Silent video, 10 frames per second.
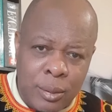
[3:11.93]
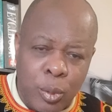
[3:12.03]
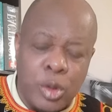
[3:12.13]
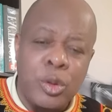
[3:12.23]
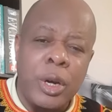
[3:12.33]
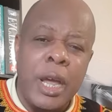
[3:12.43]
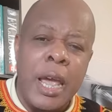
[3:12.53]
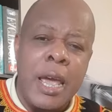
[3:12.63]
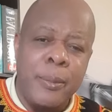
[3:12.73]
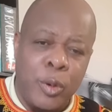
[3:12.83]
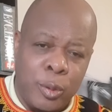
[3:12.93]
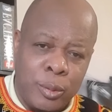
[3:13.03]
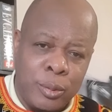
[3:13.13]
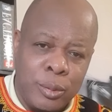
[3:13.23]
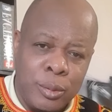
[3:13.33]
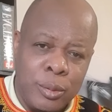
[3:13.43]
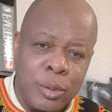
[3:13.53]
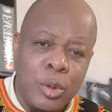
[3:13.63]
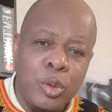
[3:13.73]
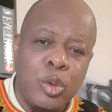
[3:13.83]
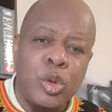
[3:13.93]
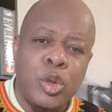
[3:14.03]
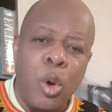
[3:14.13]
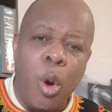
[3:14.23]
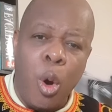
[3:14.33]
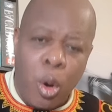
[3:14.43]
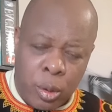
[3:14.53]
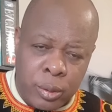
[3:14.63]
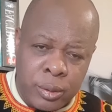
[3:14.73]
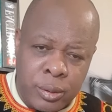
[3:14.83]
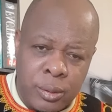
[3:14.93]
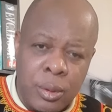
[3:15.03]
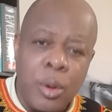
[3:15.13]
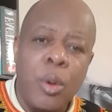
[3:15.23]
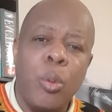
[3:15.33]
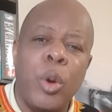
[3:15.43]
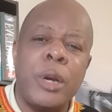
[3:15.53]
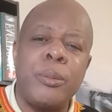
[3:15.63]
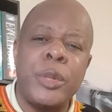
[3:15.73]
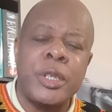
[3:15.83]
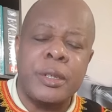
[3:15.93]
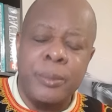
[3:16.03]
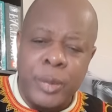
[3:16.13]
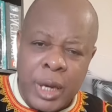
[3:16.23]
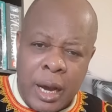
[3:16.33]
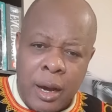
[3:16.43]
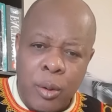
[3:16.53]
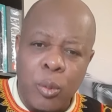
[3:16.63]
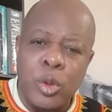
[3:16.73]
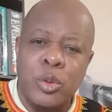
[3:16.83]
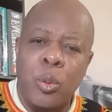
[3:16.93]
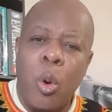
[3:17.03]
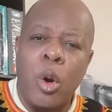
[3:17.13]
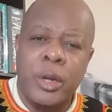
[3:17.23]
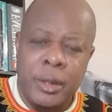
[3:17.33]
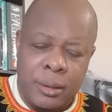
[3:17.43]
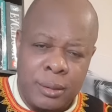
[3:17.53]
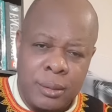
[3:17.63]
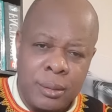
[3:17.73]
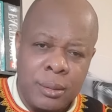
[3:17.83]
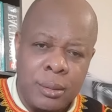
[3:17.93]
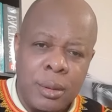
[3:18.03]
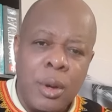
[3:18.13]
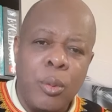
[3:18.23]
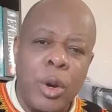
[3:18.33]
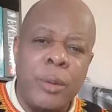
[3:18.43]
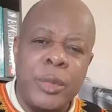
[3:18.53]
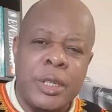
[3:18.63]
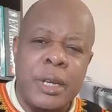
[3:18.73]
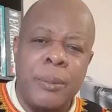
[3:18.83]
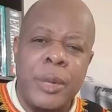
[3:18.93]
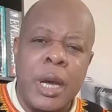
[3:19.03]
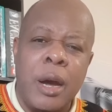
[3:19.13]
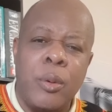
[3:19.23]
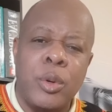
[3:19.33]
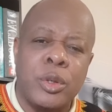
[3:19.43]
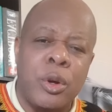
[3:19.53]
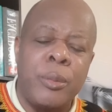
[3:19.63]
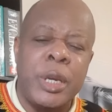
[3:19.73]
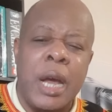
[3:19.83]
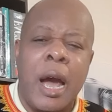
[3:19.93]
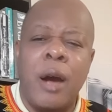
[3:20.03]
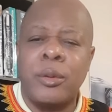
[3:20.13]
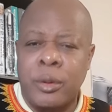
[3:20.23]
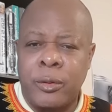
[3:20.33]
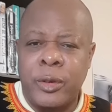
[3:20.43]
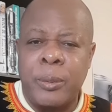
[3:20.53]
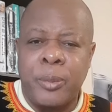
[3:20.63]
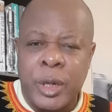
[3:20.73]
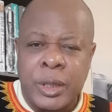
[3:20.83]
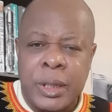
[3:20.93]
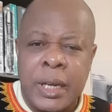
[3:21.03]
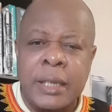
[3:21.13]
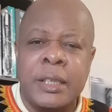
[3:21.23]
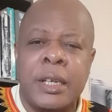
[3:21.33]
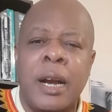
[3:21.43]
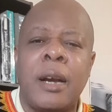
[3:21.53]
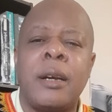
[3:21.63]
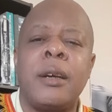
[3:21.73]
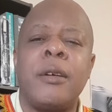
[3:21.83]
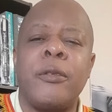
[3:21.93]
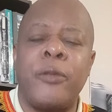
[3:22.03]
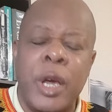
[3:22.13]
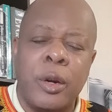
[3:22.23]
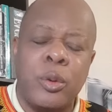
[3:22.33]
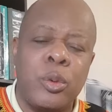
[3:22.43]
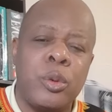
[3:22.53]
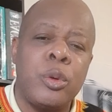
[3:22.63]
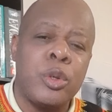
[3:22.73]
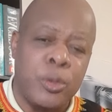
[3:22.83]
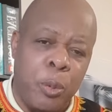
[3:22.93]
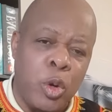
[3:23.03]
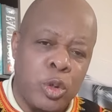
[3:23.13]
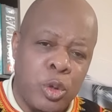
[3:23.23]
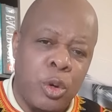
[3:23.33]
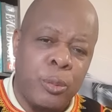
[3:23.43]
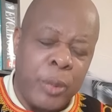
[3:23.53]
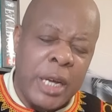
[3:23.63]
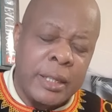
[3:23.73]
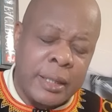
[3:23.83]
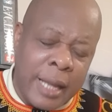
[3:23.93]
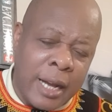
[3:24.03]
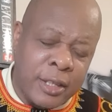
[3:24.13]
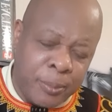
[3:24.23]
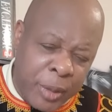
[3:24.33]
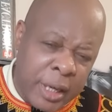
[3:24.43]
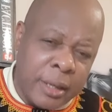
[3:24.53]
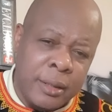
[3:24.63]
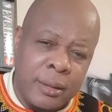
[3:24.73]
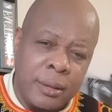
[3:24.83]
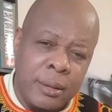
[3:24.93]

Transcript: was not able to show us when Mr. Biya was walking, when Mr. Biya was coming out of the presidential vehicle sponsored by taxpayers